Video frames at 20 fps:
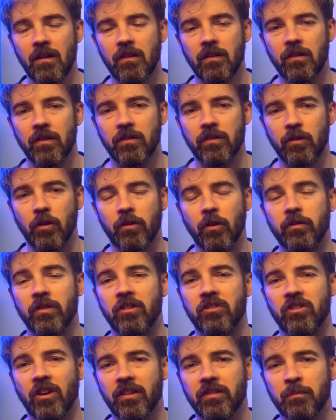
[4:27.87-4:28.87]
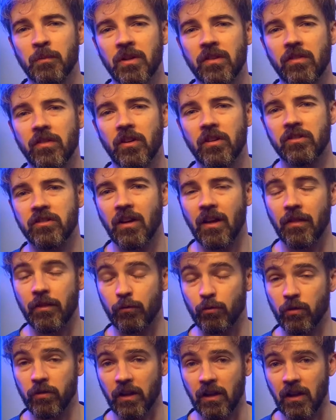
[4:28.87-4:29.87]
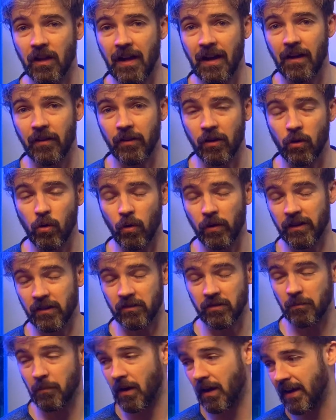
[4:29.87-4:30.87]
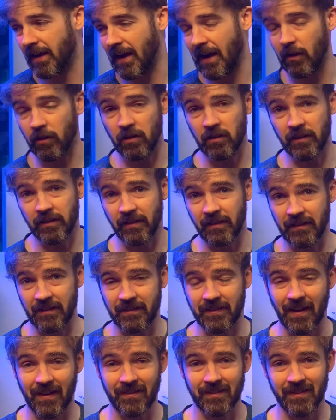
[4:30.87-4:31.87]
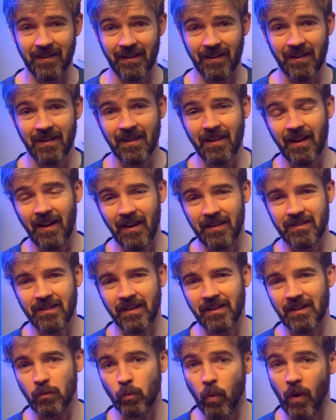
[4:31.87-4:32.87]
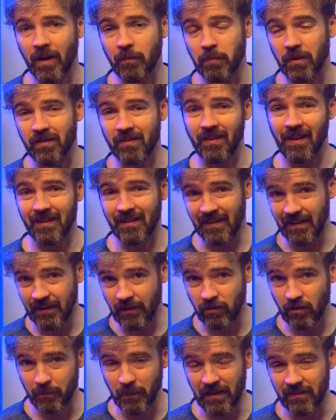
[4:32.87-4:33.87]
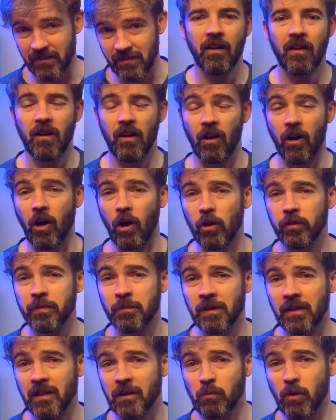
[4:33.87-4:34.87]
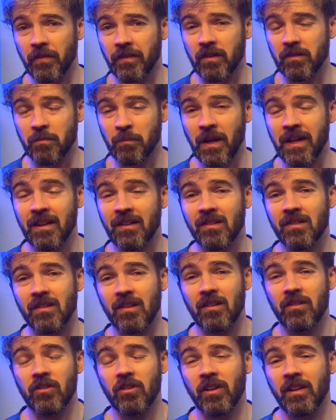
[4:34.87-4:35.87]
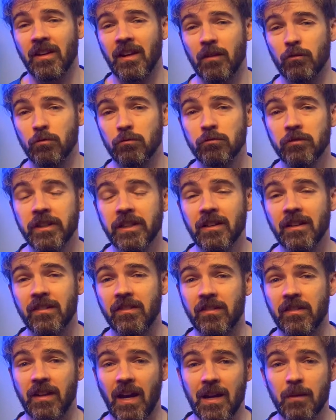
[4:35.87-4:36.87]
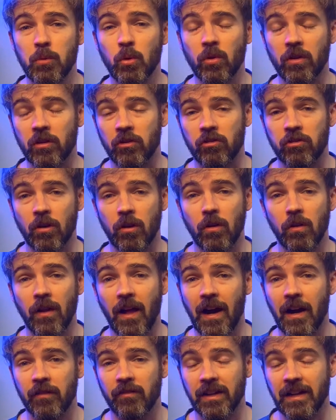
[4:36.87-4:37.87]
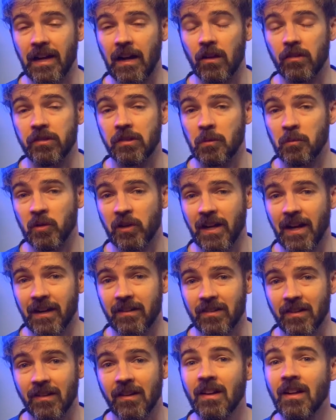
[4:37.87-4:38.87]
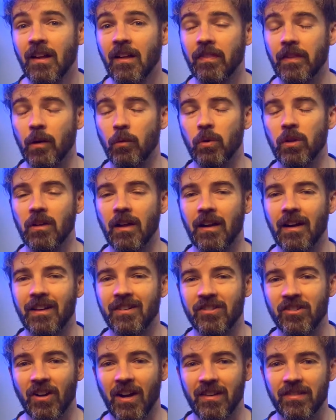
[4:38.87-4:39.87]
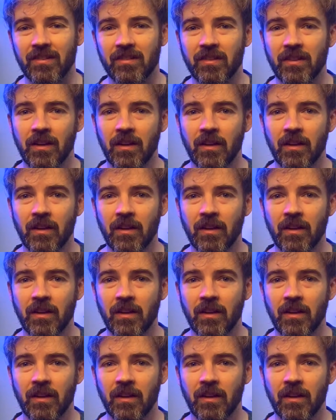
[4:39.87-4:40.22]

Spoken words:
So those adjustments that are done through the cloud, according to my alkalinity testing, are done in 1% increments. Ultimately, what this means is you can get really stable control out of a calcium reactor that will adjust